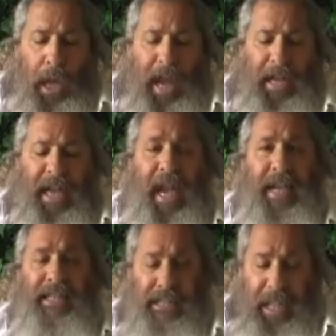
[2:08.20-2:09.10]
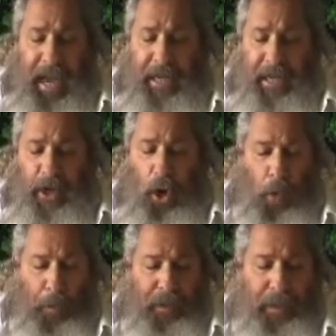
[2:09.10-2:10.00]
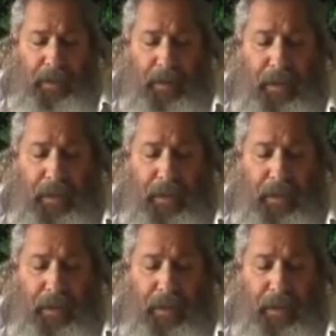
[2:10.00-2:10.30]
And he has stated openly